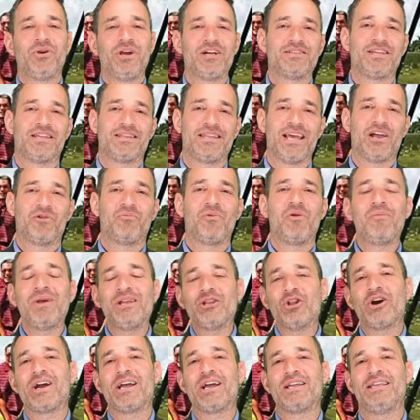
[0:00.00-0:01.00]
So here's the thing.
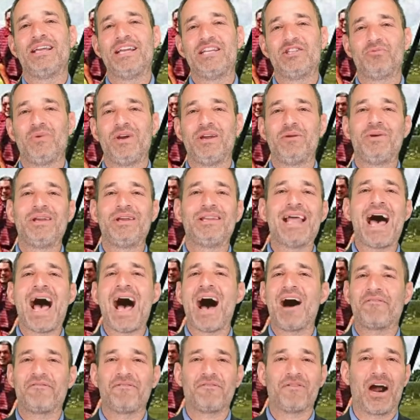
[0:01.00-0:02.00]
When we look at these, we
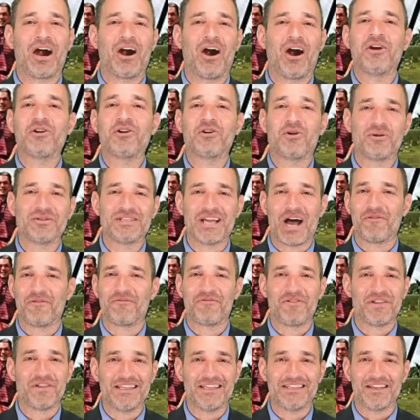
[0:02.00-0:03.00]
laugh. Our heart goes
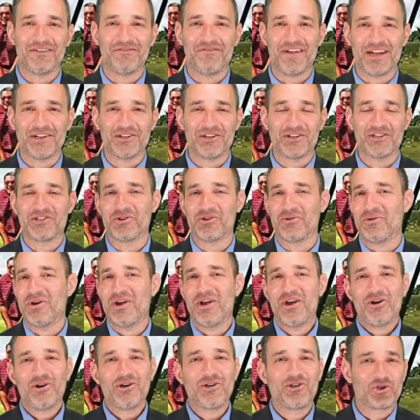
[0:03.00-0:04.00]
out for these inventors
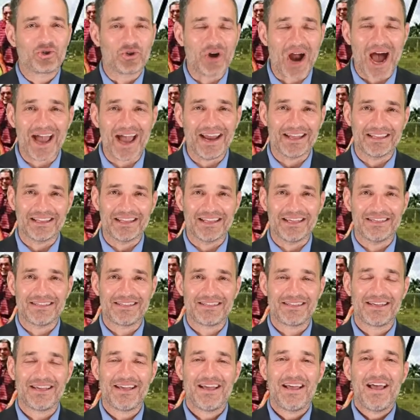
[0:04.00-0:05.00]
who tried at
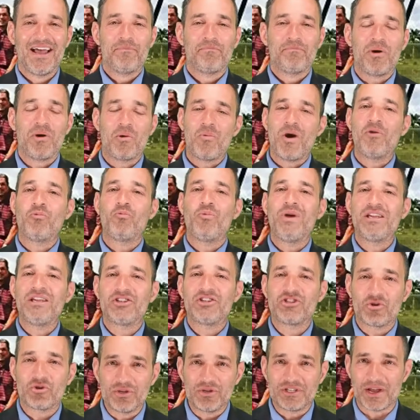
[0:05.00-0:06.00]
least. But when
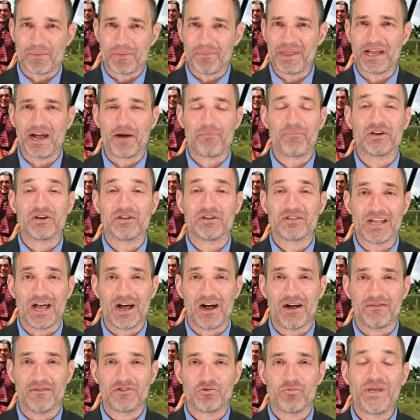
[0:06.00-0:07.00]
we screw something up
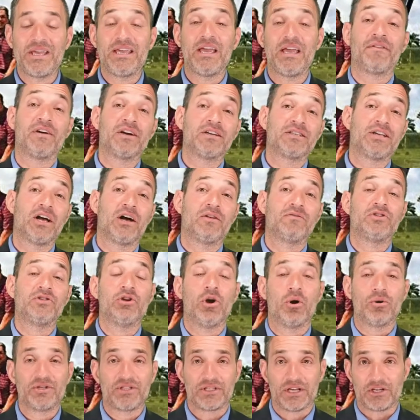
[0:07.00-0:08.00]
ourselves, we give
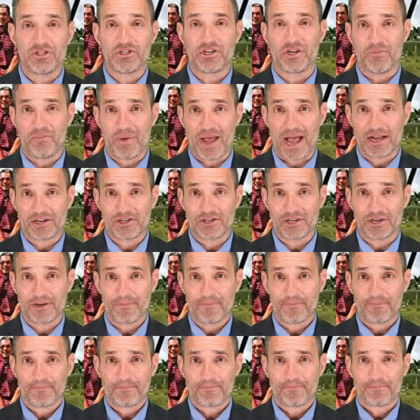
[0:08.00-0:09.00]
ourselves no such
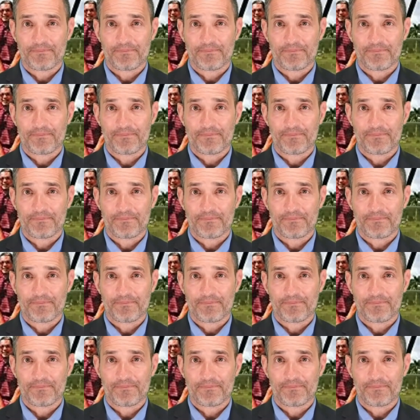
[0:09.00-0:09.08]
compassion.